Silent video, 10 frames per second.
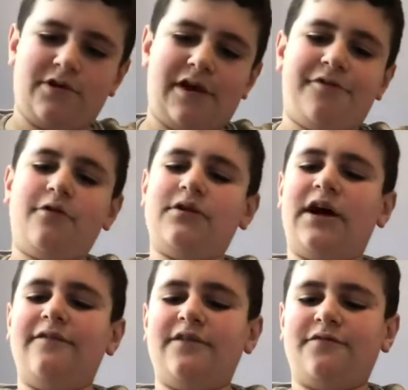Yeah, there are a
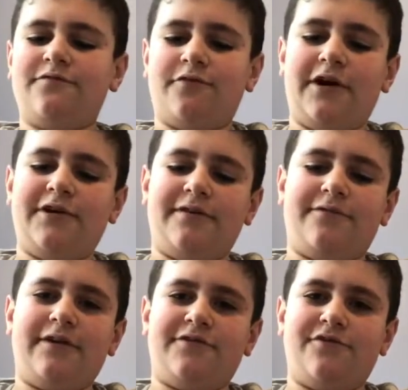lot different variety
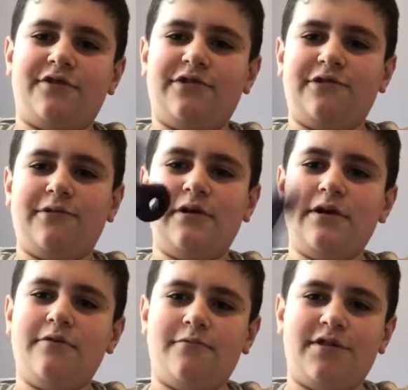of things you can do
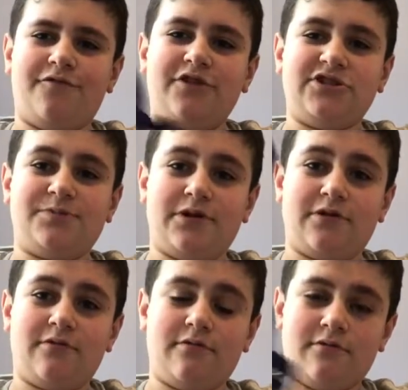with a fidget
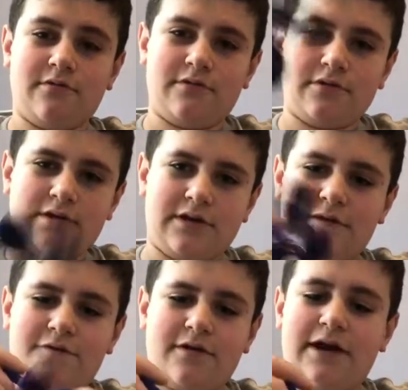spinner.
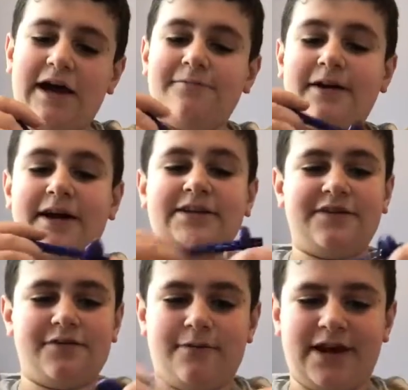If I, I
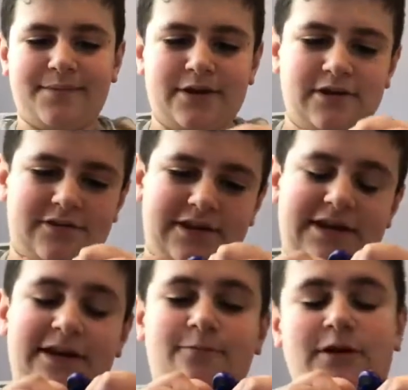definitely recommend you to
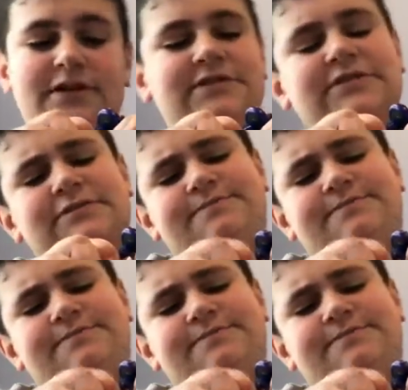get one.